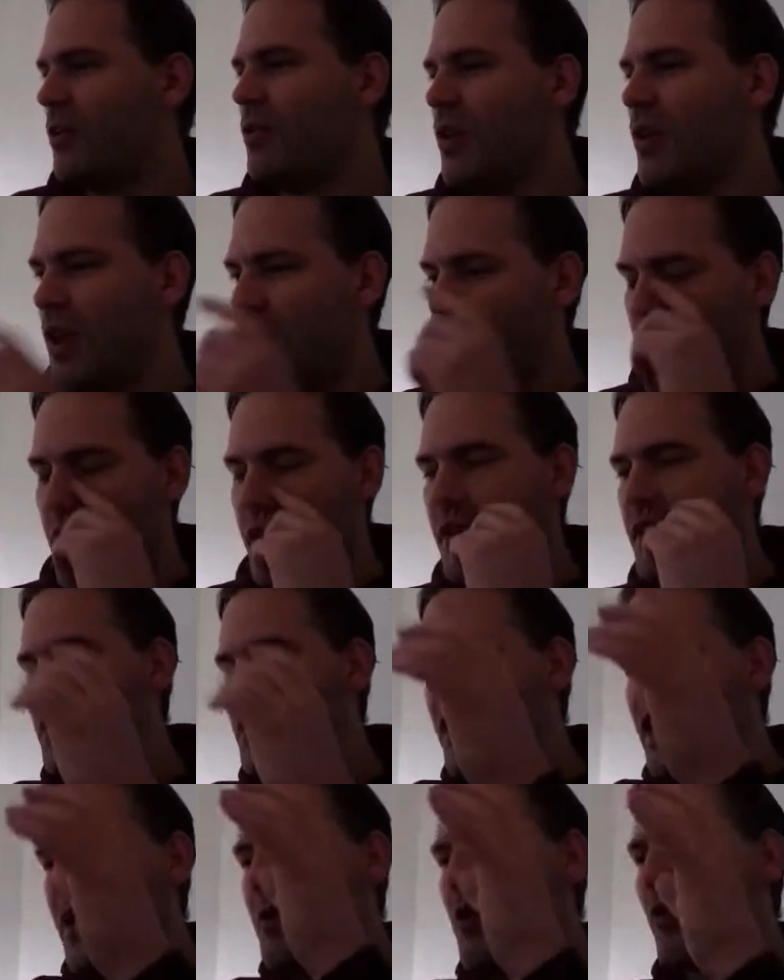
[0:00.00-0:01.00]
So the
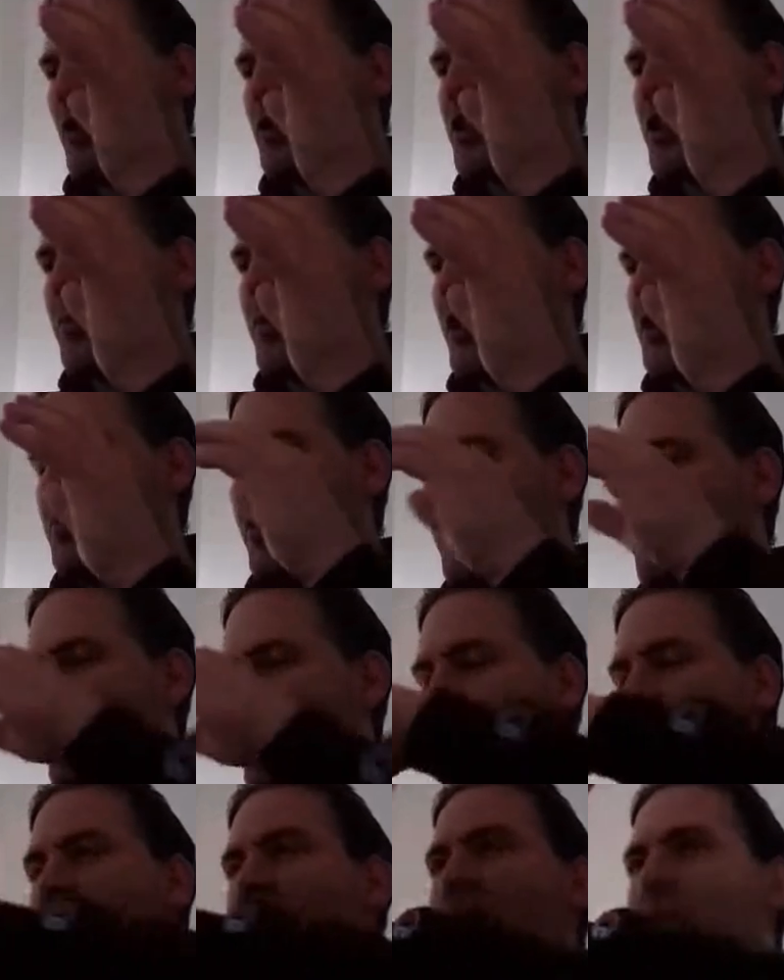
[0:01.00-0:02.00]
same concept as
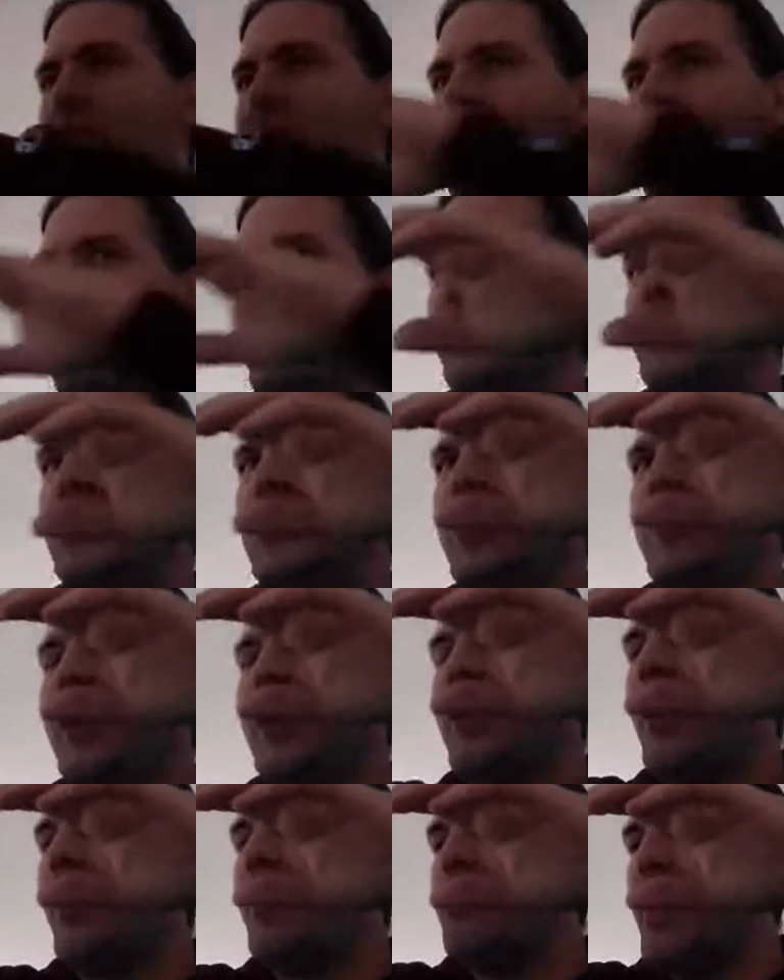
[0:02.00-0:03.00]
before. Previously,
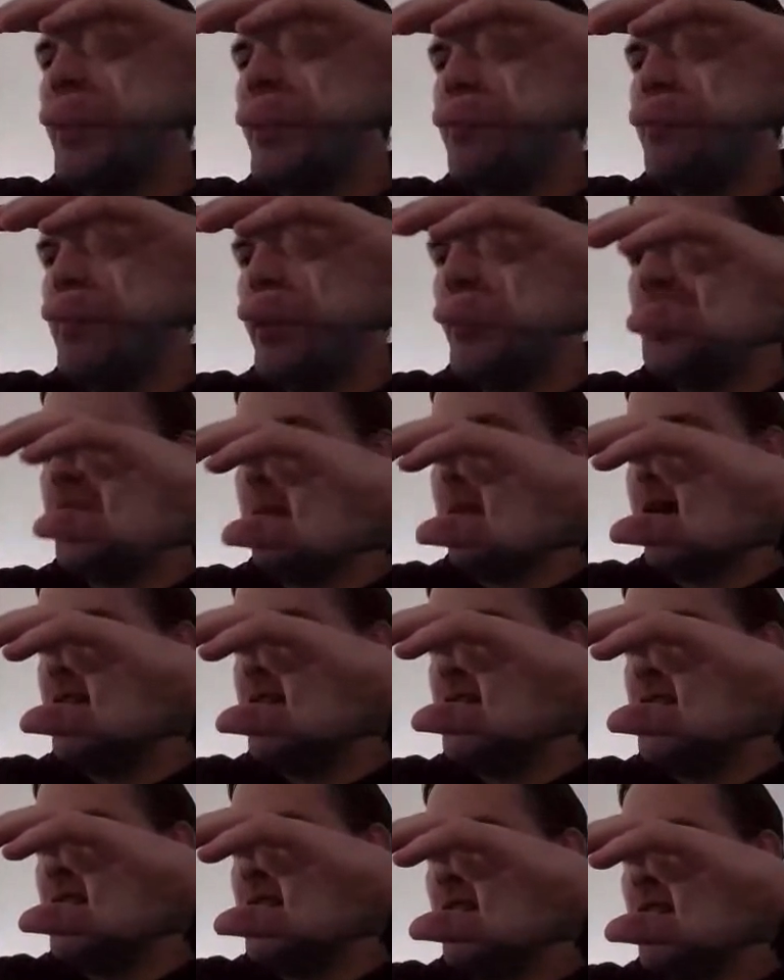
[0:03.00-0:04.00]
we had many
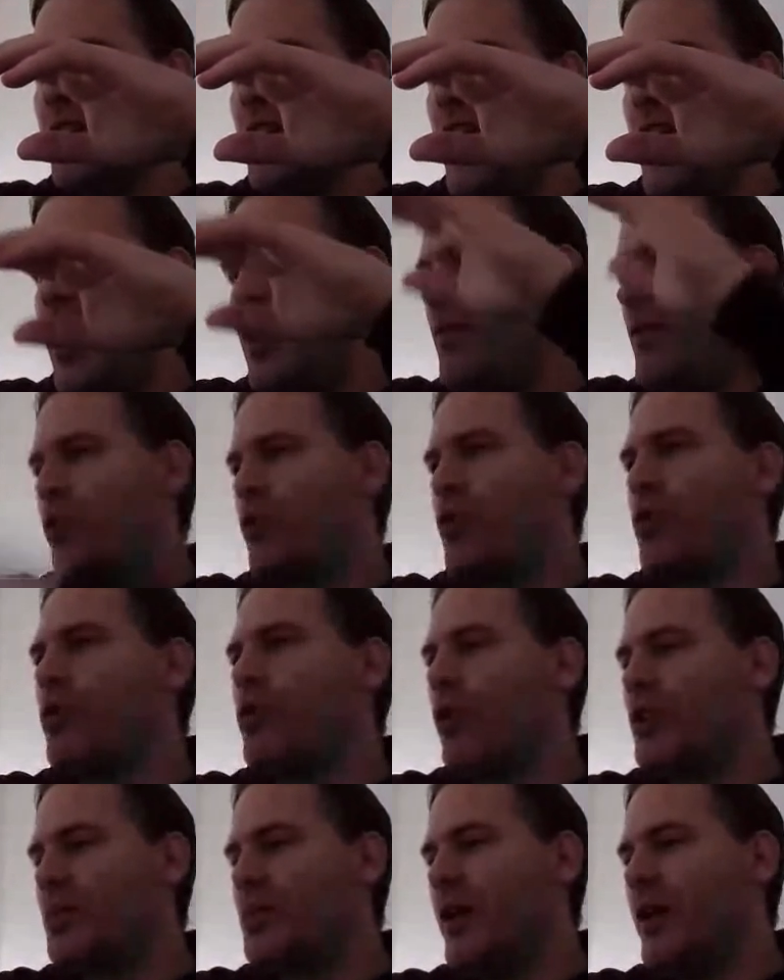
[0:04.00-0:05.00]
measurements, and we took
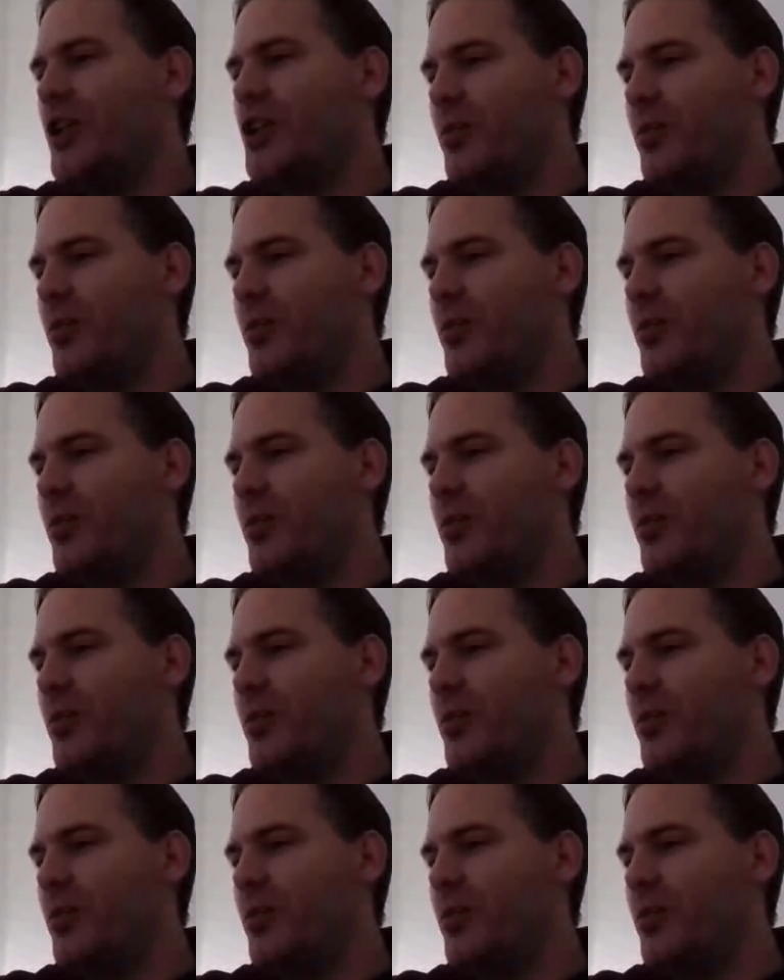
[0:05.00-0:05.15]
those